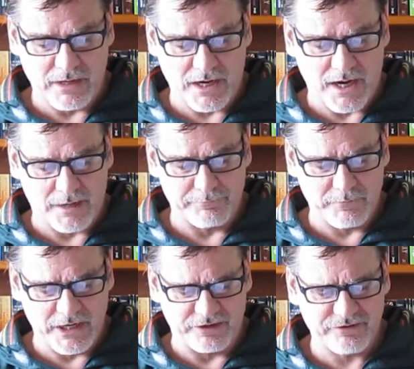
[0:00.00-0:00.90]
Um,
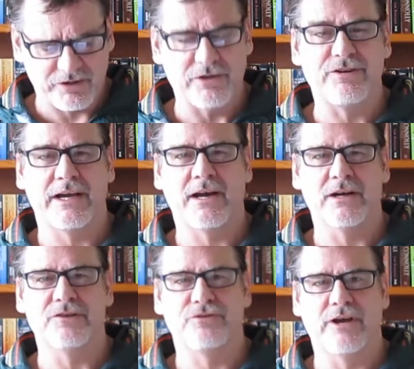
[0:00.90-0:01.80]
yeah, just go check out
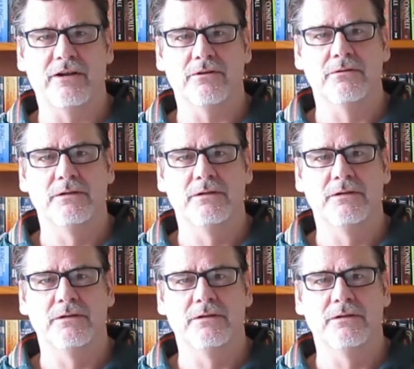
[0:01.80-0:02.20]
his channel.